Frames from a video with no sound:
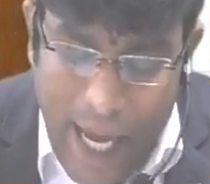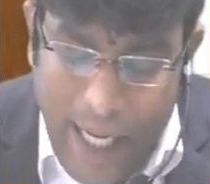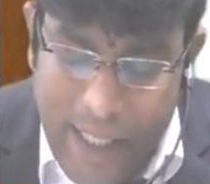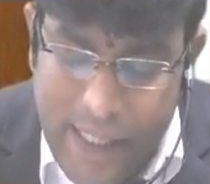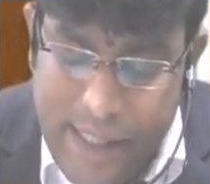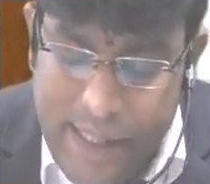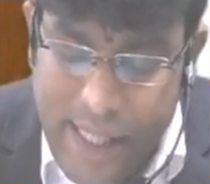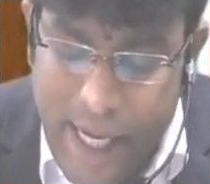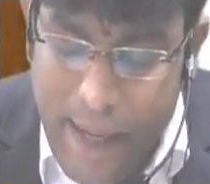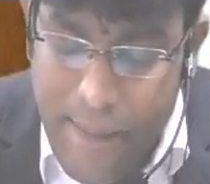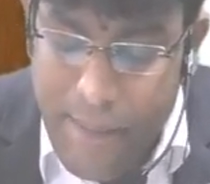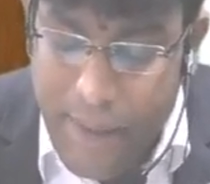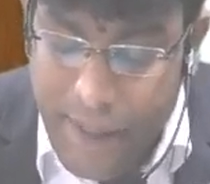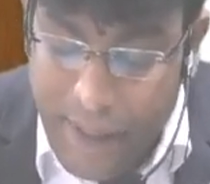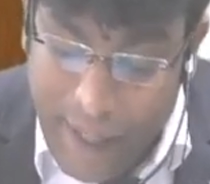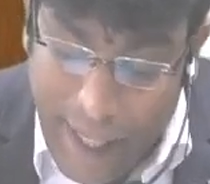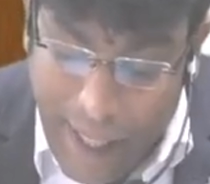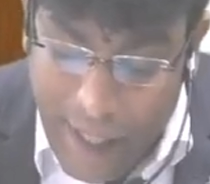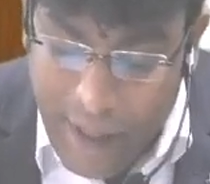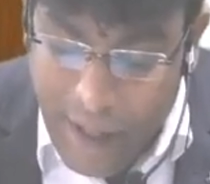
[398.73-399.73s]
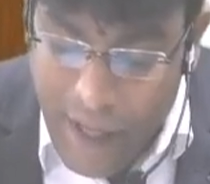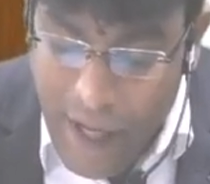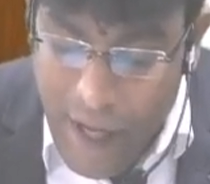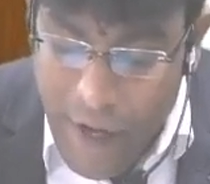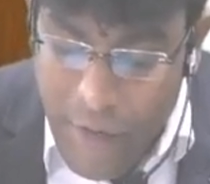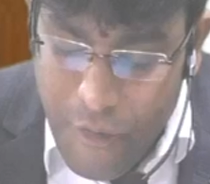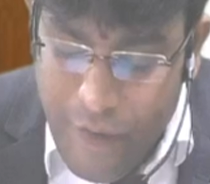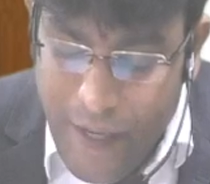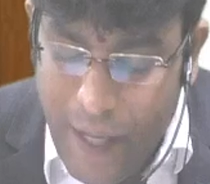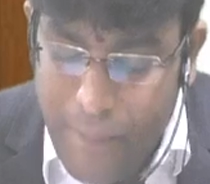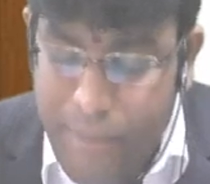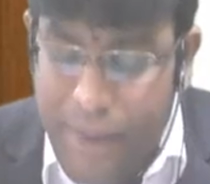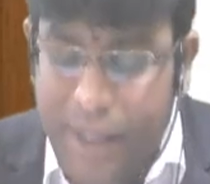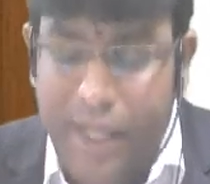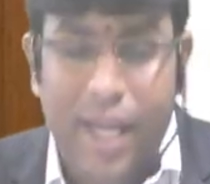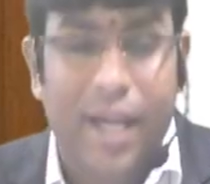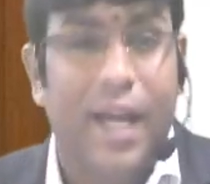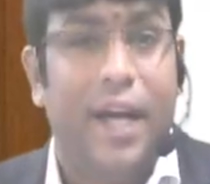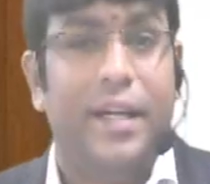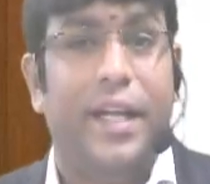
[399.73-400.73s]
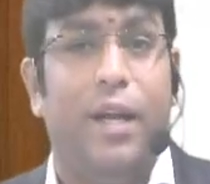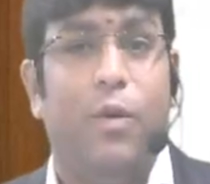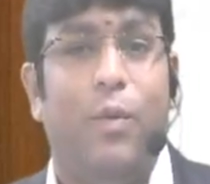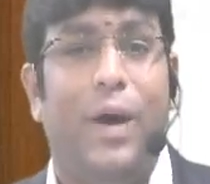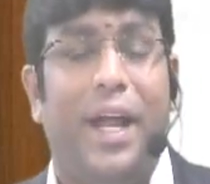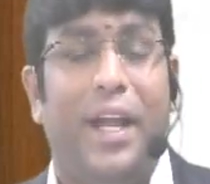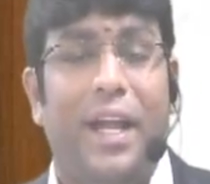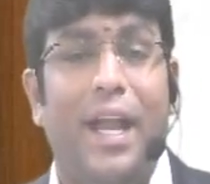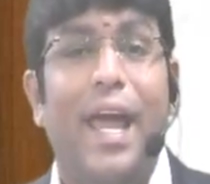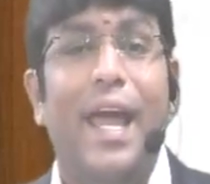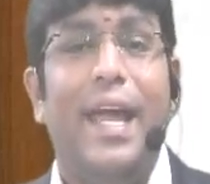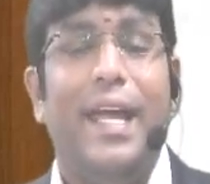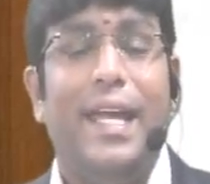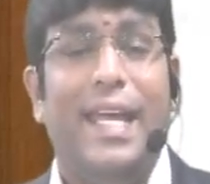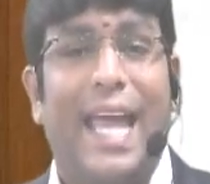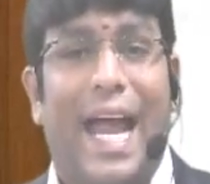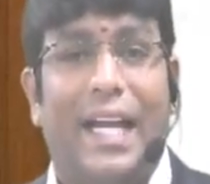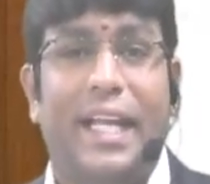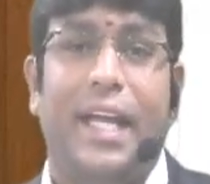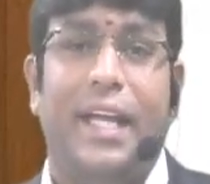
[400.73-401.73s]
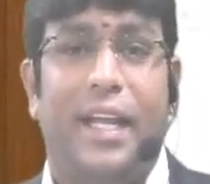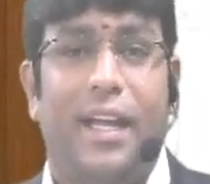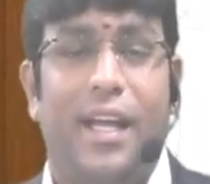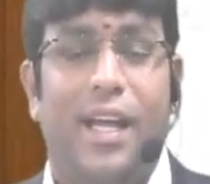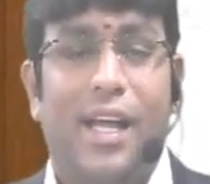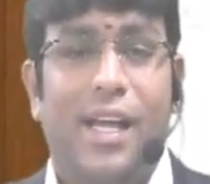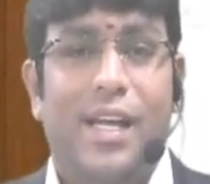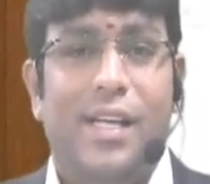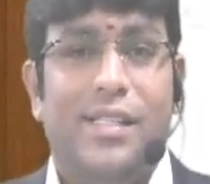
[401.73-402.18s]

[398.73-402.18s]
and same rate, we are bringing under one category.